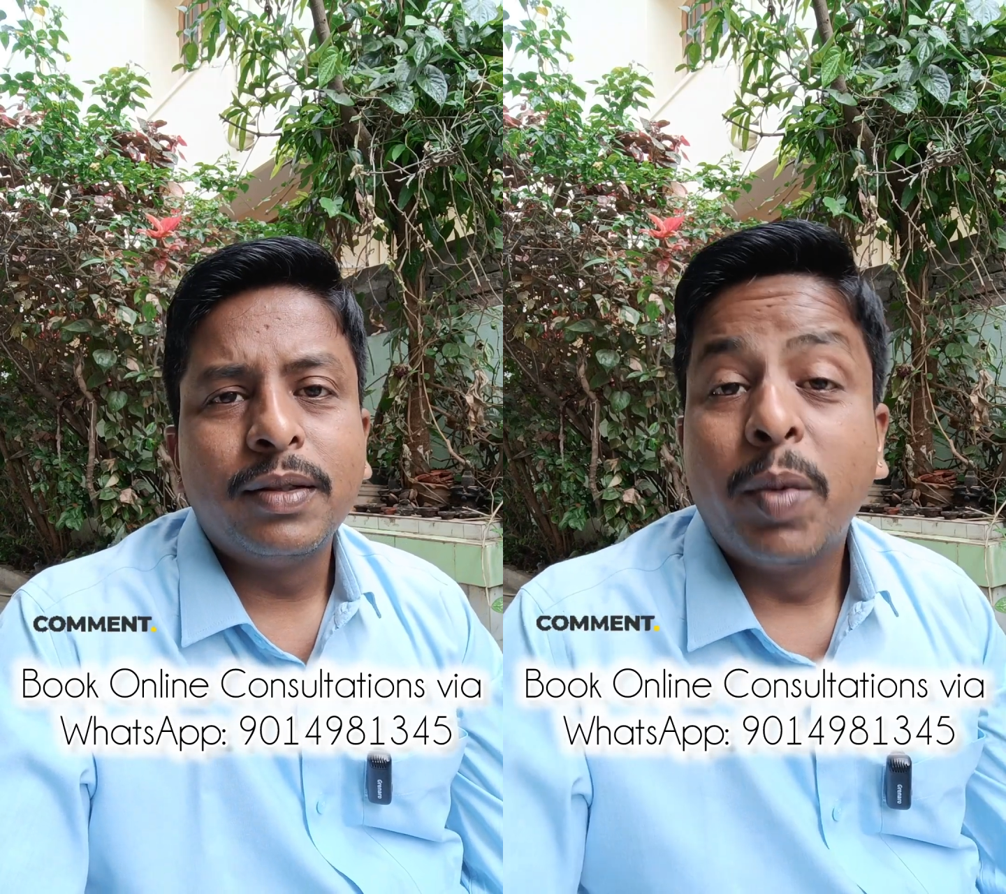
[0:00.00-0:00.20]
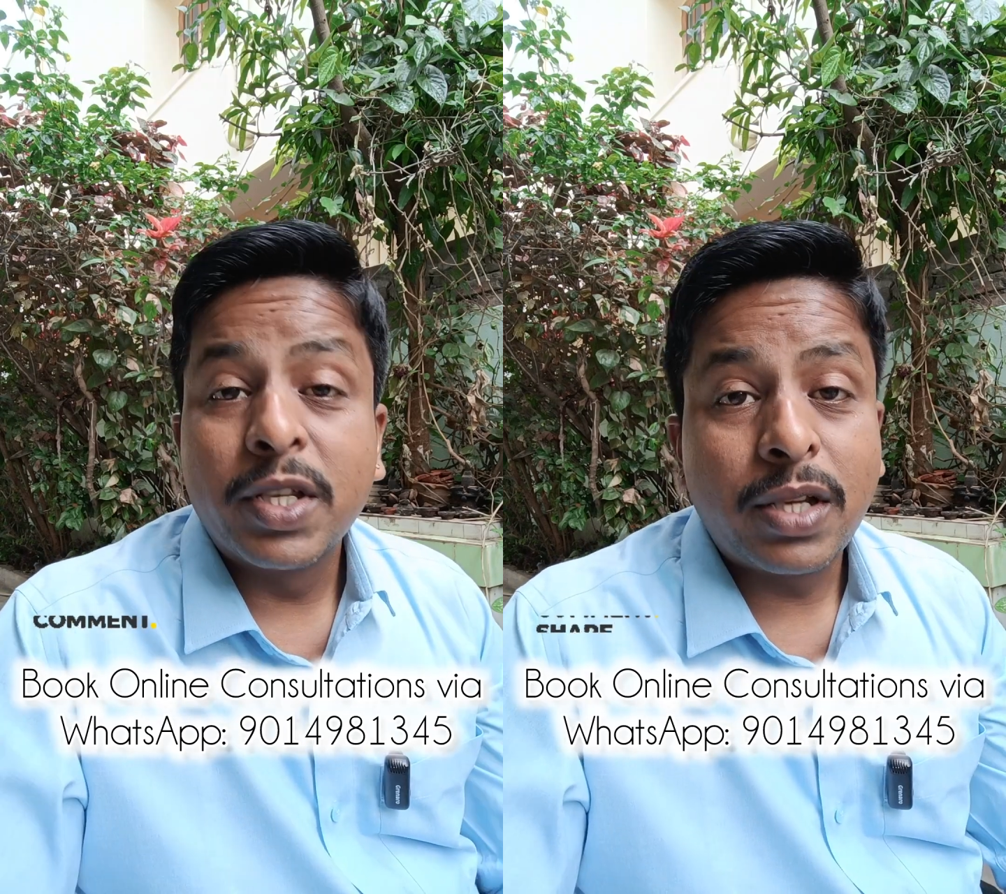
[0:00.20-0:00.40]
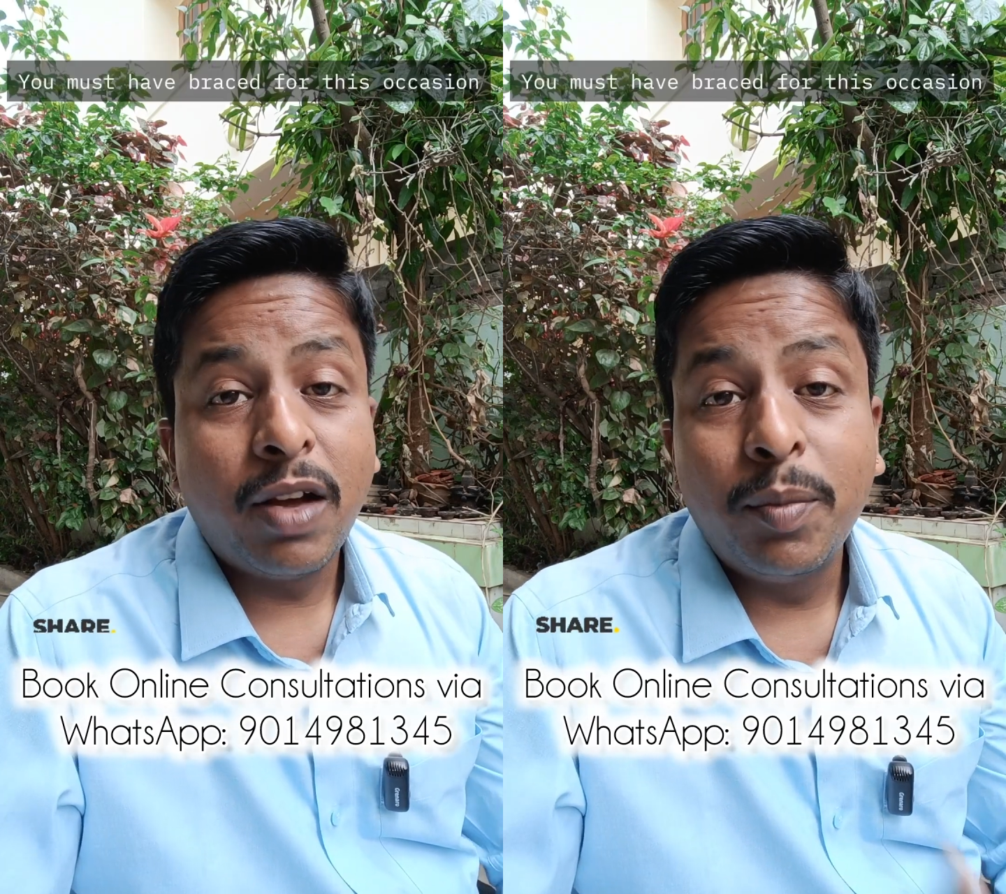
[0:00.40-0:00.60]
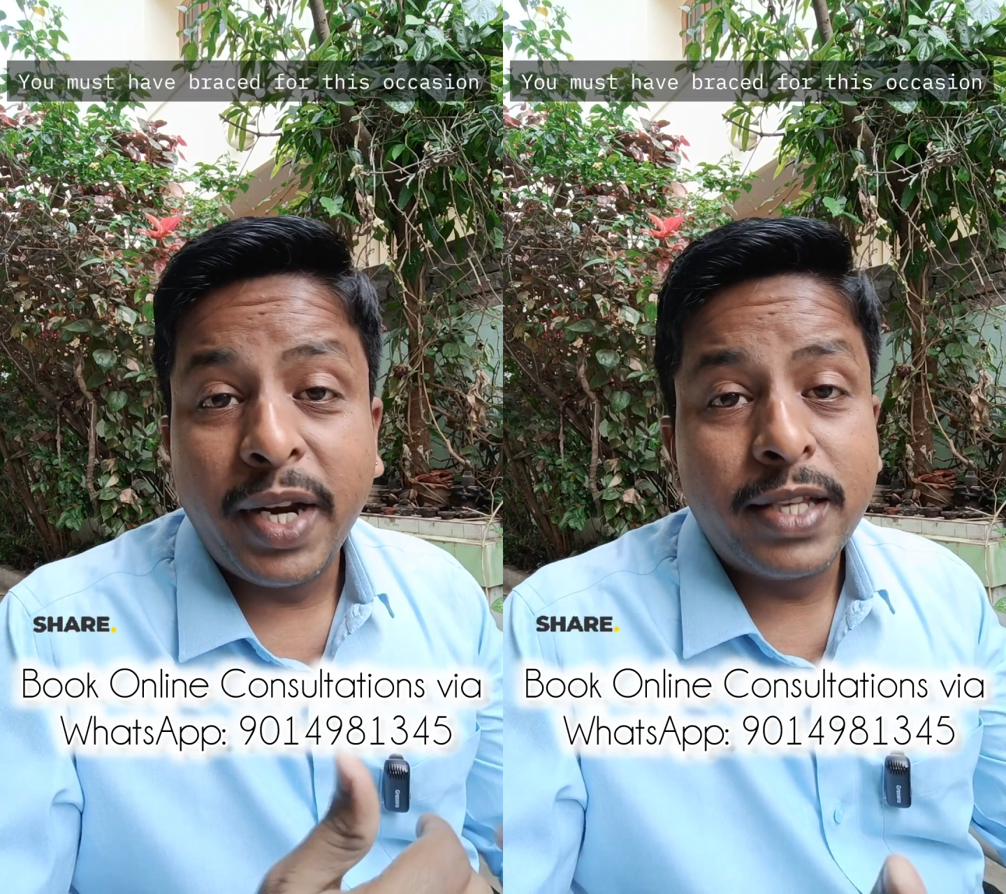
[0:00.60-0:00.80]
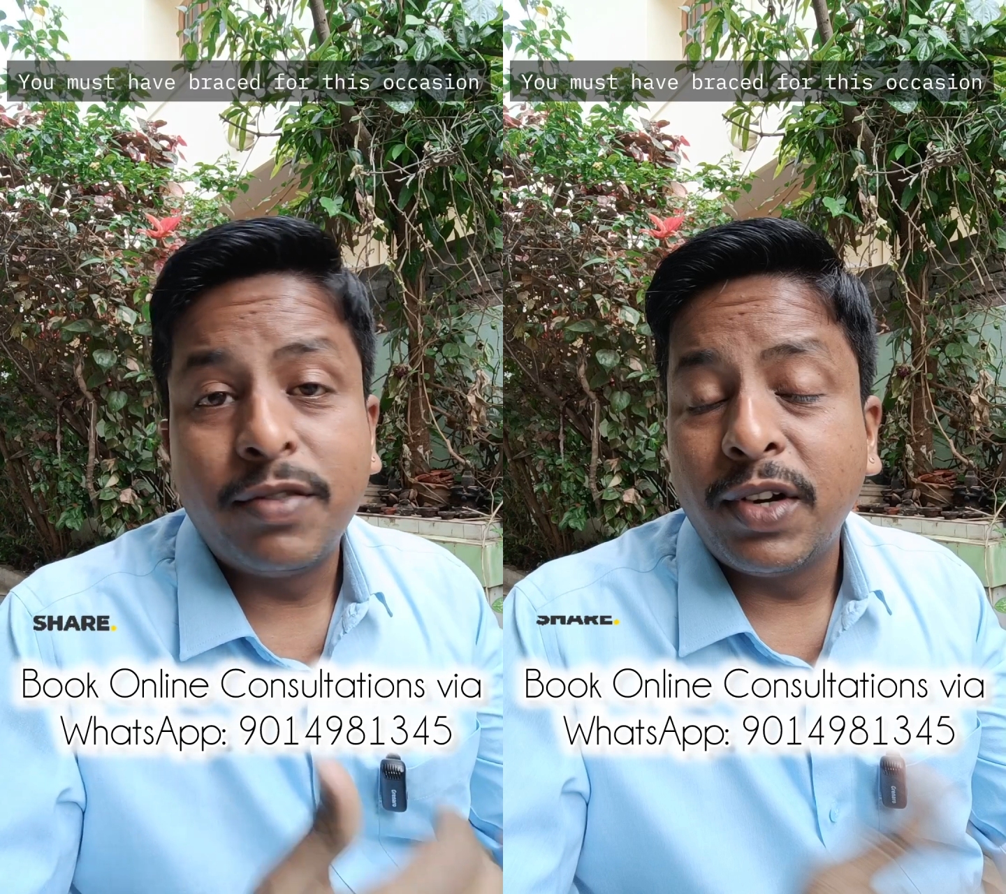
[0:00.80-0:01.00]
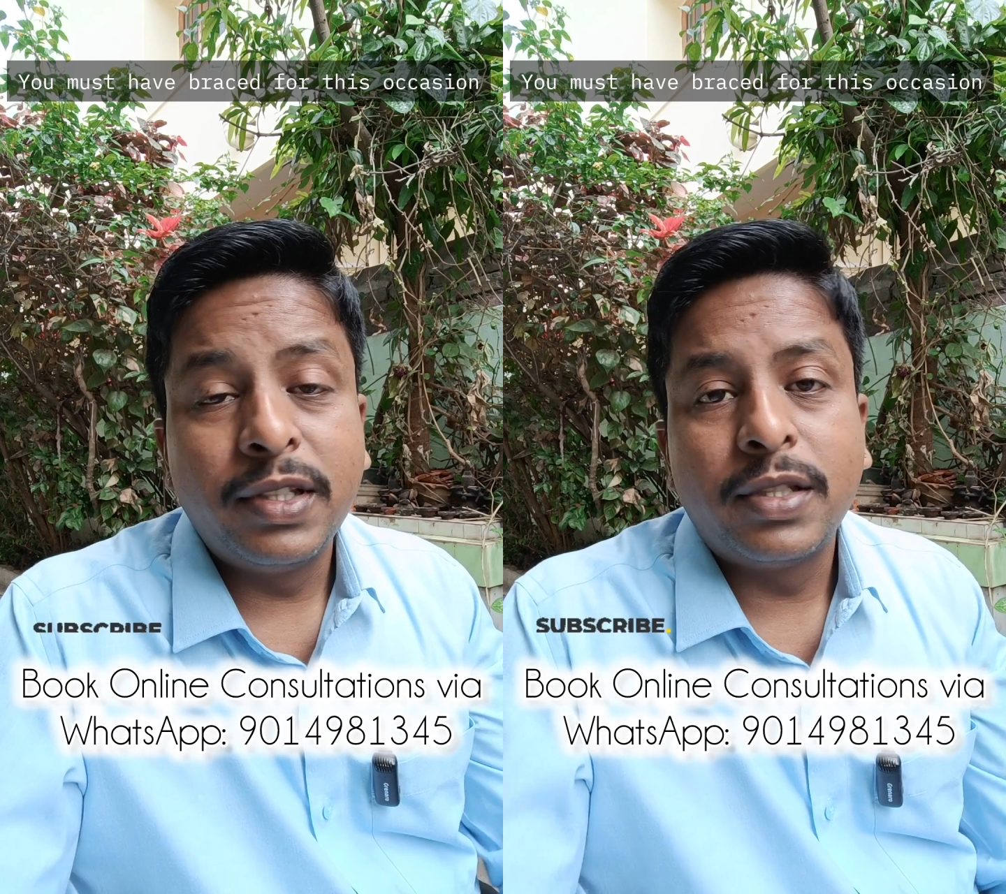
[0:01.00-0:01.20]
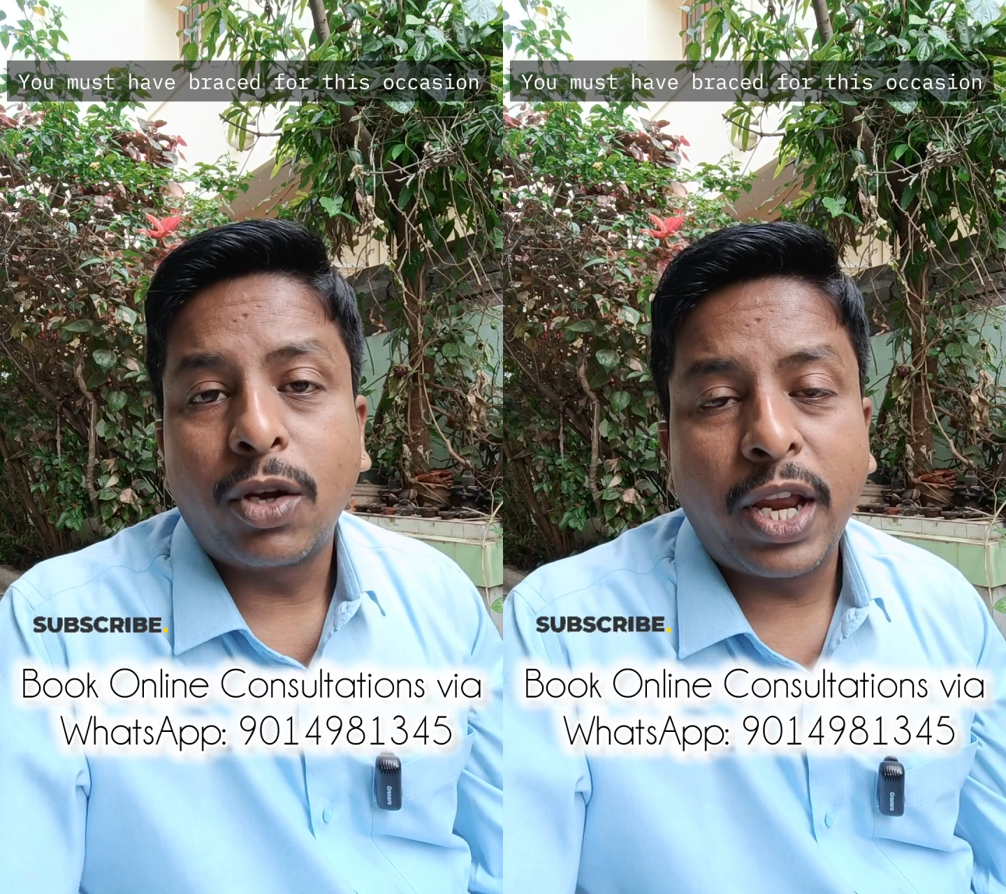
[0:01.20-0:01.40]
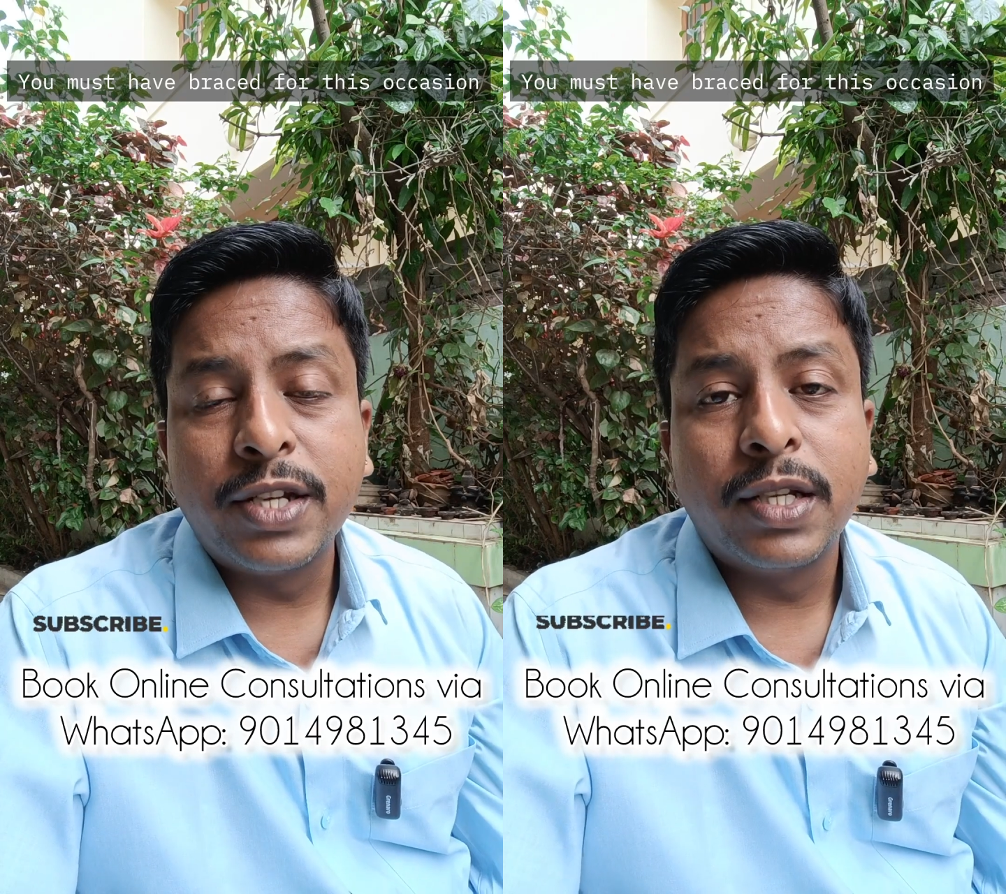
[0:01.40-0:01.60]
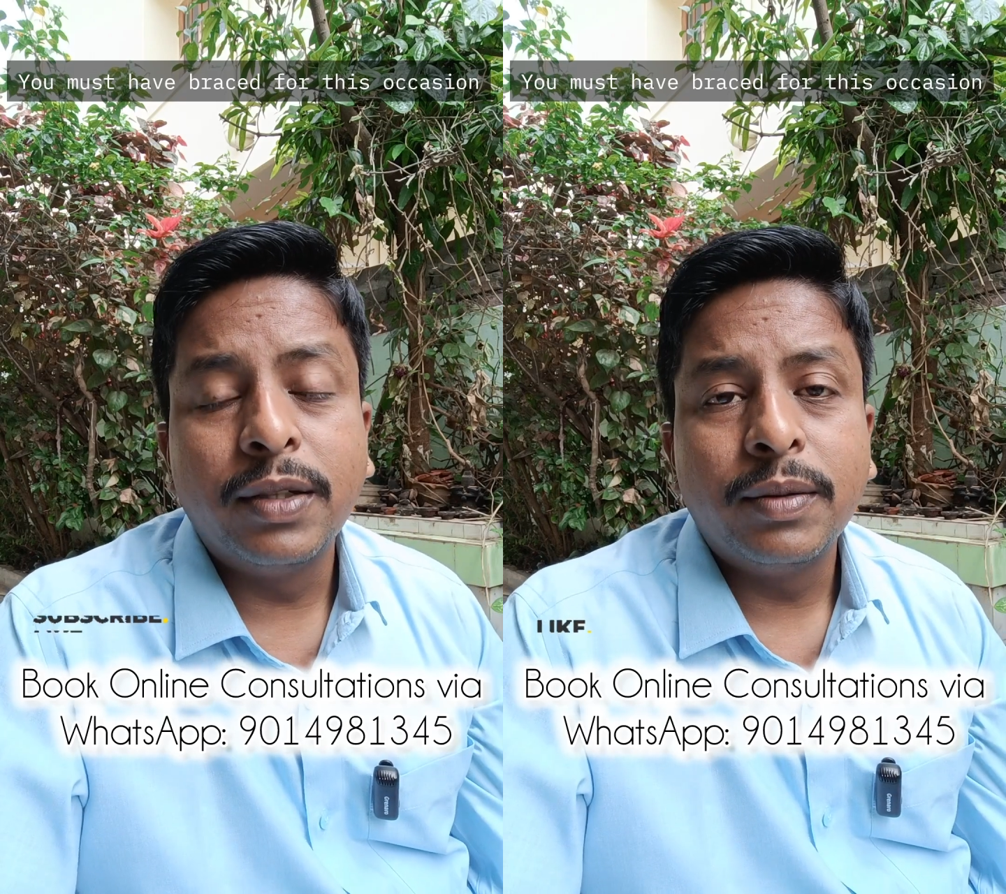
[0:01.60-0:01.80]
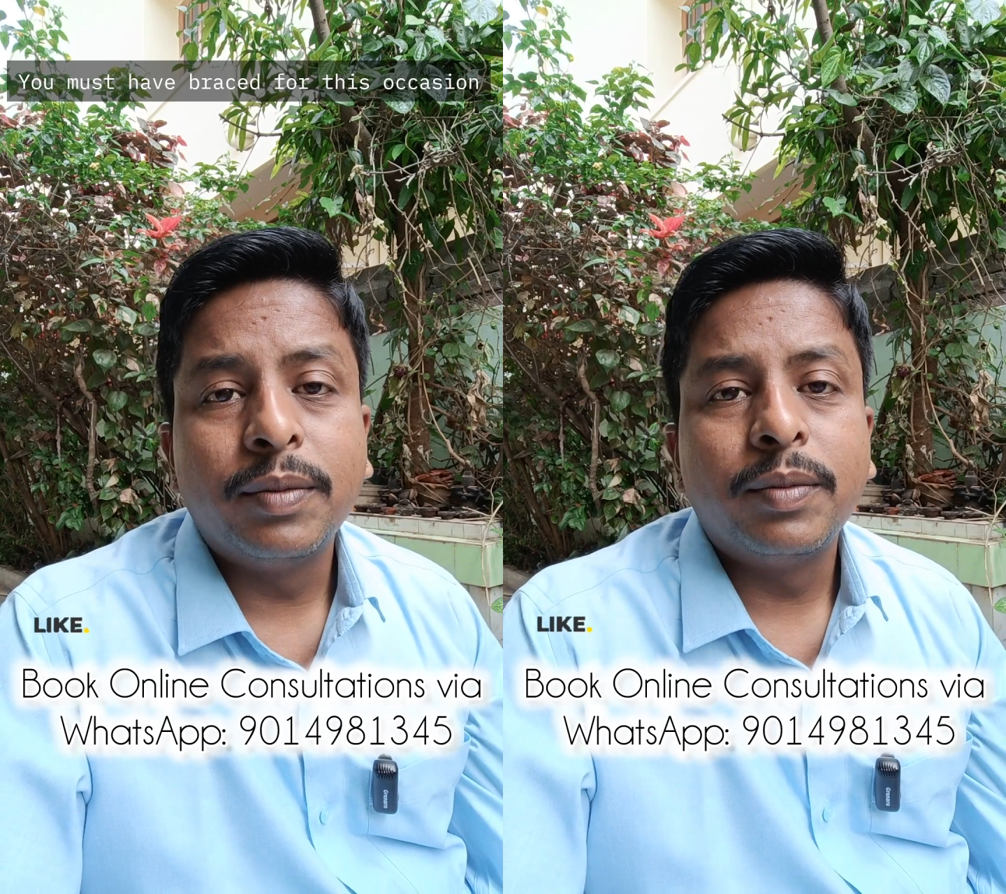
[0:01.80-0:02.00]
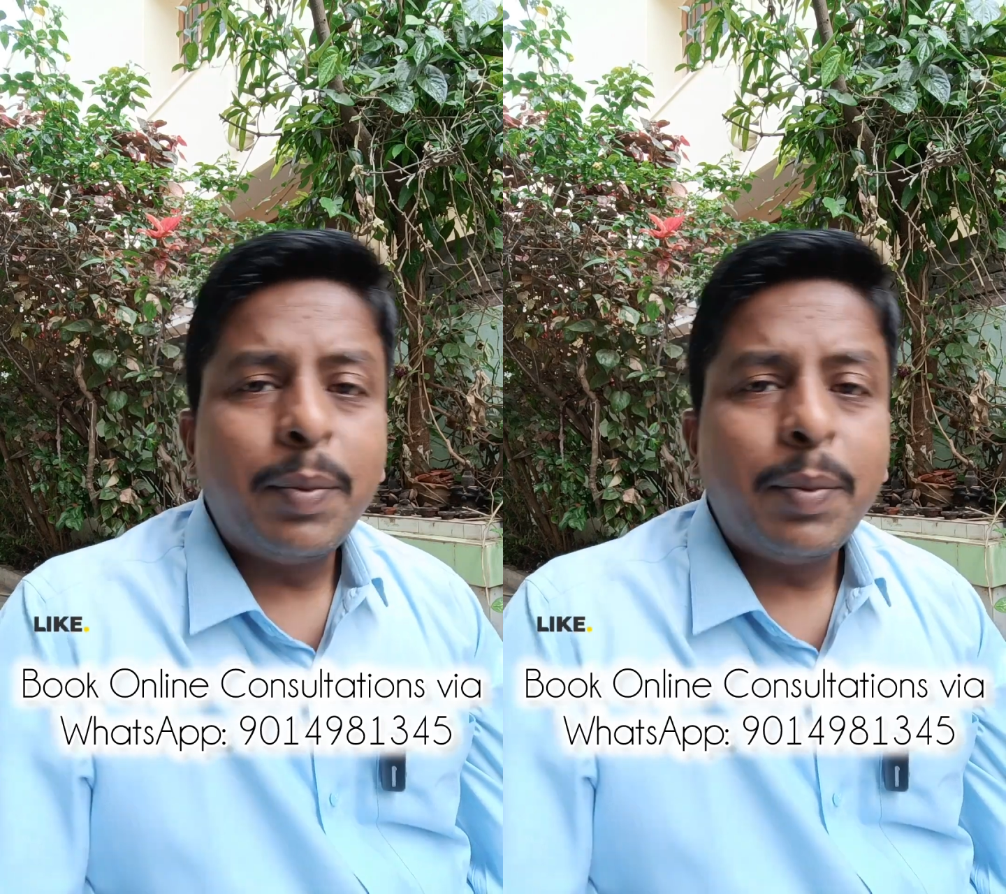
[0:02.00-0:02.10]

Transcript: You must have braced for this occasion.